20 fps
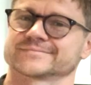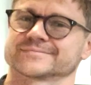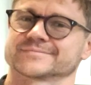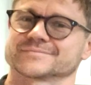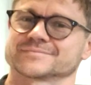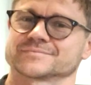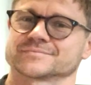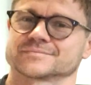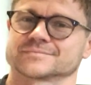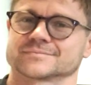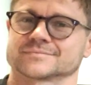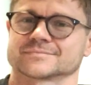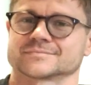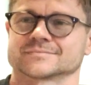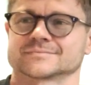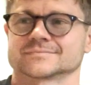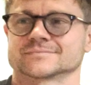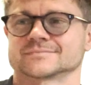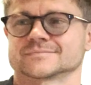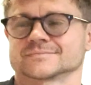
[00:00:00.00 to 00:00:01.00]

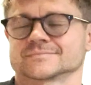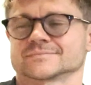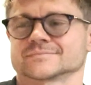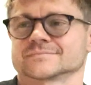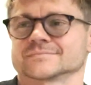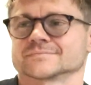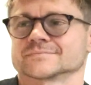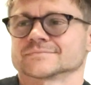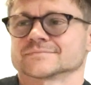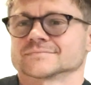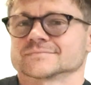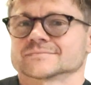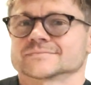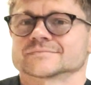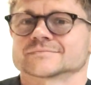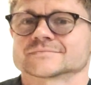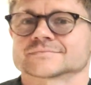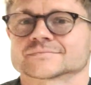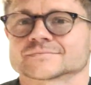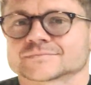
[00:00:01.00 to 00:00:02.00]

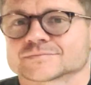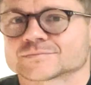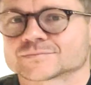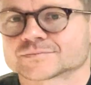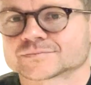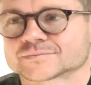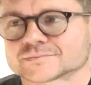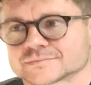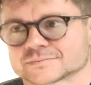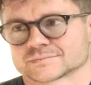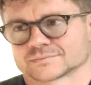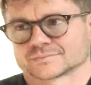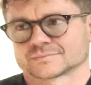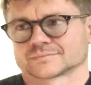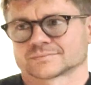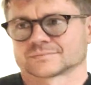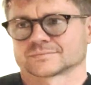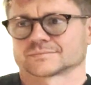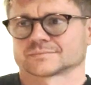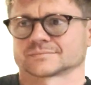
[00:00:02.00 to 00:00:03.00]

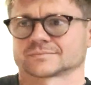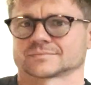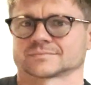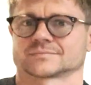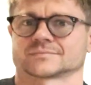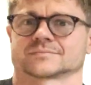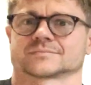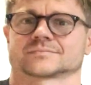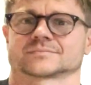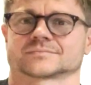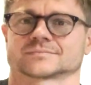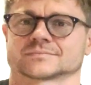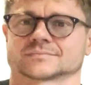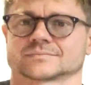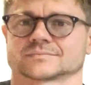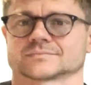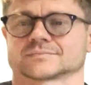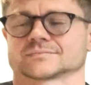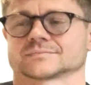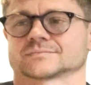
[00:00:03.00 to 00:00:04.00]

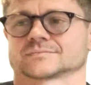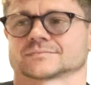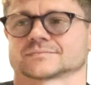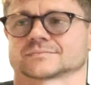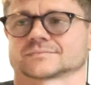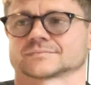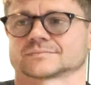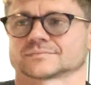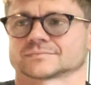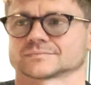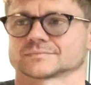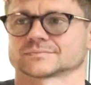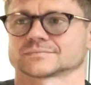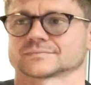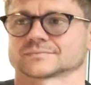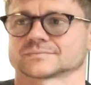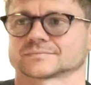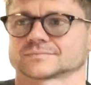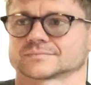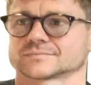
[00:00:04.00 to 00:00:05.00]

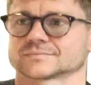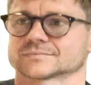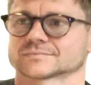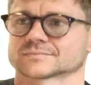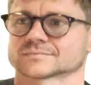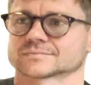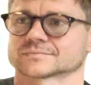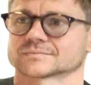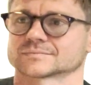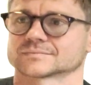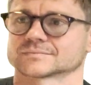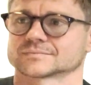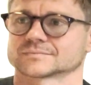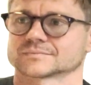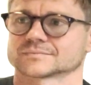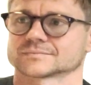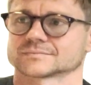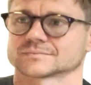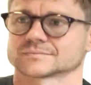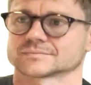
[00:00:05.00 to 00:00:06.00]

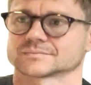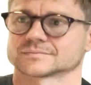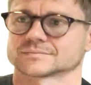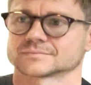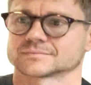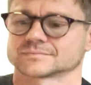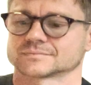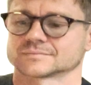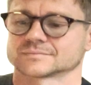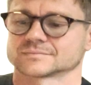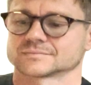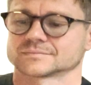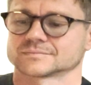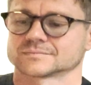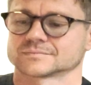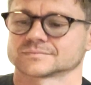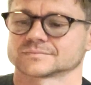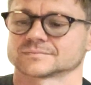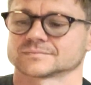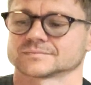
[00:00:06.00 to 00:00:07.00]

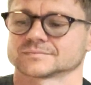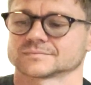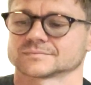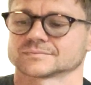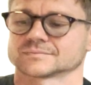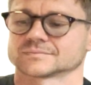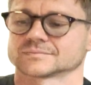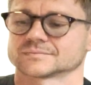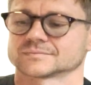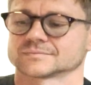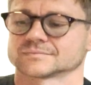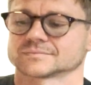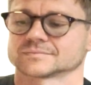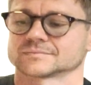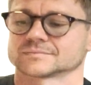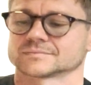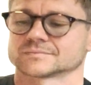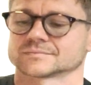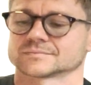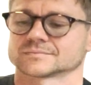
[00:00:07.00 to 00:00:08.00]
No words are spoken by the person on screen.